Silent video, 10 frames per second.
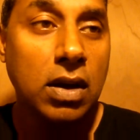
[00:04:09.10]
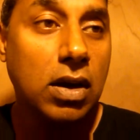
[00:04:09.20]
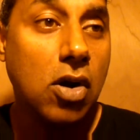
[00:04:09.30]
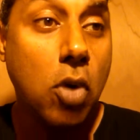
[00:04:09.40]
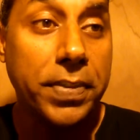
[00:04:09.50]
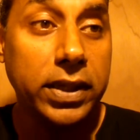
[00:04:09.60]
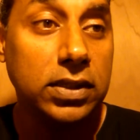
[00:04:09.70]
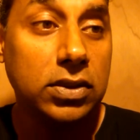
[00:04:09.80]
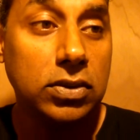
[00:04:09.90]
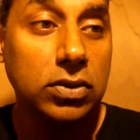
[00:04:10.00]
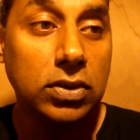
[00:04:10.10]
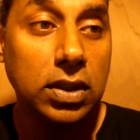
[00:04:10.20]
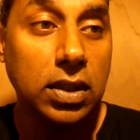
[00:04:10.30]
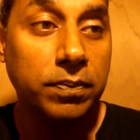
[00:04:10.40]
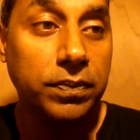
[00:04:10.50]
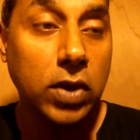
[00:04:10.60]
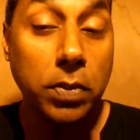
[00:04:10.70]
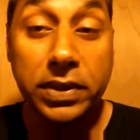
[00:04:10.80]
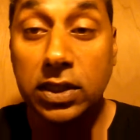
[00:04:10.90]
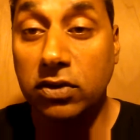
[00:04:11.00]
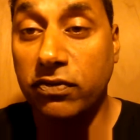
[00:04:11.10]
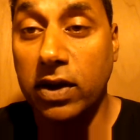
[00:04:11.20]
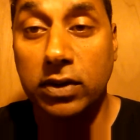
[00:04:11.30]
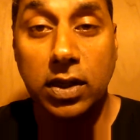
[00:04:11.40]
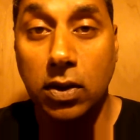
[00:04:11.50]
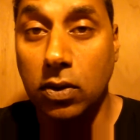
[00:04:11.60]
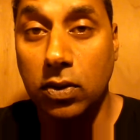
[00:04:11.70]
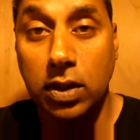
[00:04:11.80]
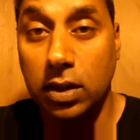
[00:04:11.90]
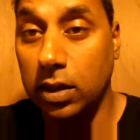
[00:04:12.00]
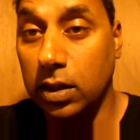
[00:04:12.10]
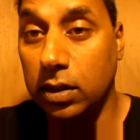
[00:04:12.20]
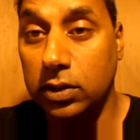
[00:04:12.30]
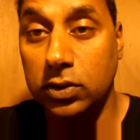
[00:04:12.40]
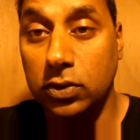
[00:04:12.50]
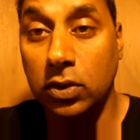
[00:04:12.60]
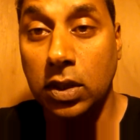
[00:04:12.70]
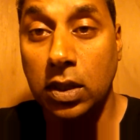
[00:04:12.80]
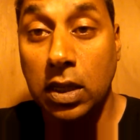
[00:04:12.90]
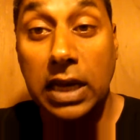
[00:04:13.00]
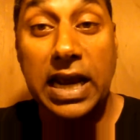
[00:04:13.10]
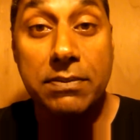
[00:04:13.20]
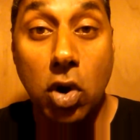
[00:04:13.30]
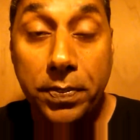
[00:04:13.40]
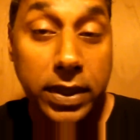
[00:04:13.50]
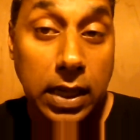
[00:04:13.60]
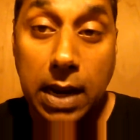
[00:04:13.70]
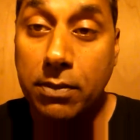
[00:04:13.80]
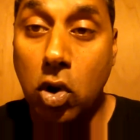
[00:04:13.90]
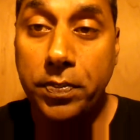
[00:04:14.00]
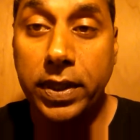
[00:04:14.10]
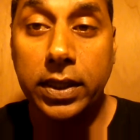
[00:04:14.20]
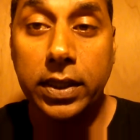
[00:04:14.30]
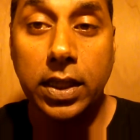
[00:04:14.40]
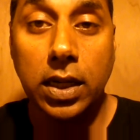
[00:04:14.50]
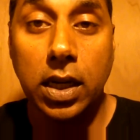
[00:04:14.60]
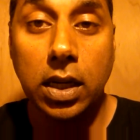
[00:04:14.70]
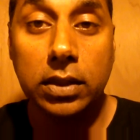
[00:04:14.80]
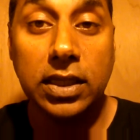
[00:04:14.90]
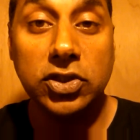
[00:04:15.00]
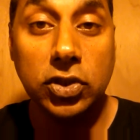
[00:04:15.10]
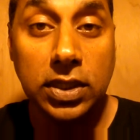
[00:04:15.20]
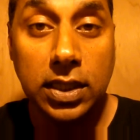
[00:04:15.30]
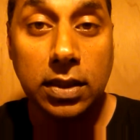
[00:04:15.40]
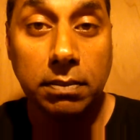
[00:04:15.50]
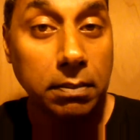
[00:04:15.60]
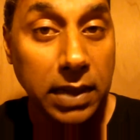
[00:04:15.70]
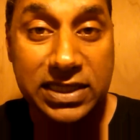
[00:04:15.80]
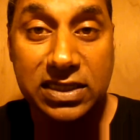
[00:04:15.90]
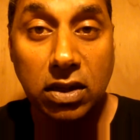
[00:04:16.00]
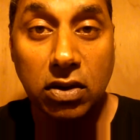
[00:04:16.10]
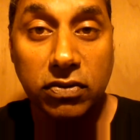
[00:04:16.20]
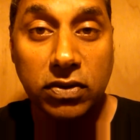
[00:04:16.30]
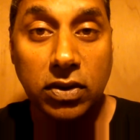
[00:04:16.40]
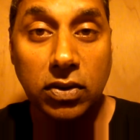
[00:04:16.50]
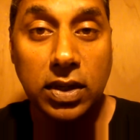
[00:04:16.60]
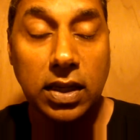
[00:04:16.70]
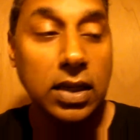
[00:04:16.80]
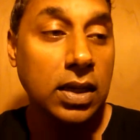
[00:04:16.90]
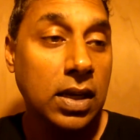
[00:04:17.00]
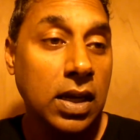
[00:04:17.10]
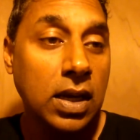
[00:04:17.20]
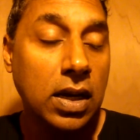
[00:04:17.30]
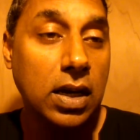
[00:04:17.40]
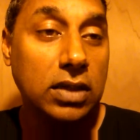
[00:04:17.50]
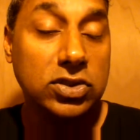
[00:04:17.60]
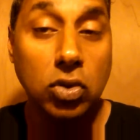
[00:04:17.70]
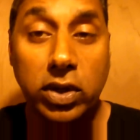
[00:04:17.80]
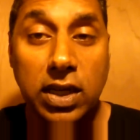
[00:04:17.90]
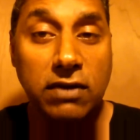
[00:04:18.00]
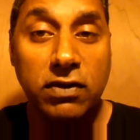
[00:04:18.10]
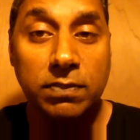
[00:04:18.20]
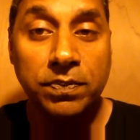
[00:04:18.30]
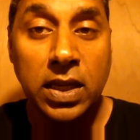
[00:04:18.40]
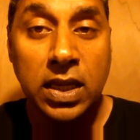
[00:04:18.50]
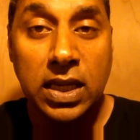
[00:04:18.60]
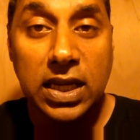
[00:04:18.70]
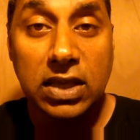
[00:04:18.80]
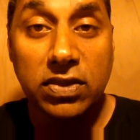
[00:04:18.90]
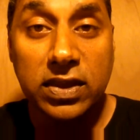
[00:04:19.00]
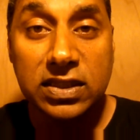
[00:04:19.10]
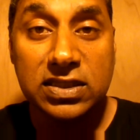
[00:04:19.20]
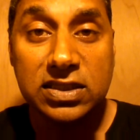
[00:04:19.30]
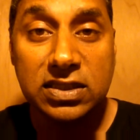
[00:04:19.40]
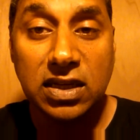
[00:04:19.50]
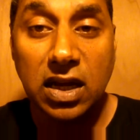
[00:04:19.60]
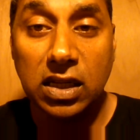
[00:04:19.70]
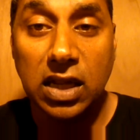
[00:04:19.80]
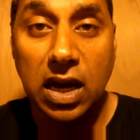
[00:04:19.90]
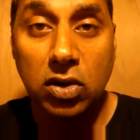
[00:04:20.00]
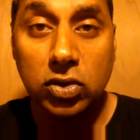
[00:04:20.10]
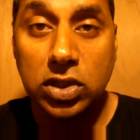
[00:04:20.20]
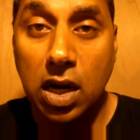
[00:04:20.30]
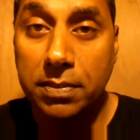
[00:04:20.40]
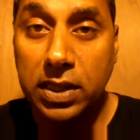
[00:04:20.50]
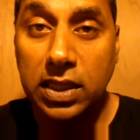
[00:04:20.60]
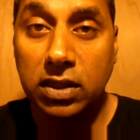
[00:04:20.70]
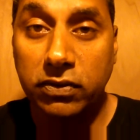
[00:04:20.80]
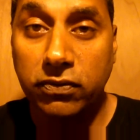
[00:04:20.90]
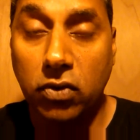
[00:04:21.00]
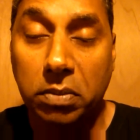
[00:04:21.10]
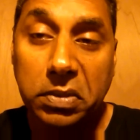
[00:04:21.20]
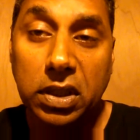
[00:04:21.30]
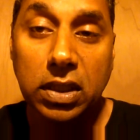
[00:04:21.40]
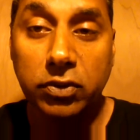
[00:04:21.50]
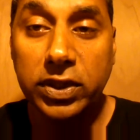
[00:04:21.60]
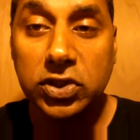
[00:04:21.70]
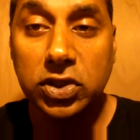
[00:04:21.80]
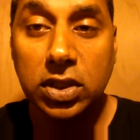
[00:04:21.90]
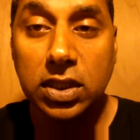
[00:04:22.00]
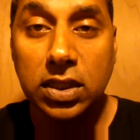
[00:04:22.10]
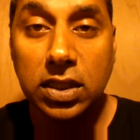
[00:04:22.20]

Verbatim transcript: uh, hoping to uh, hoping that you found the code uh, to, and I'm hoping I'm hoping that you did myself. Okay, so even in this Lotto Dominator formula, Richard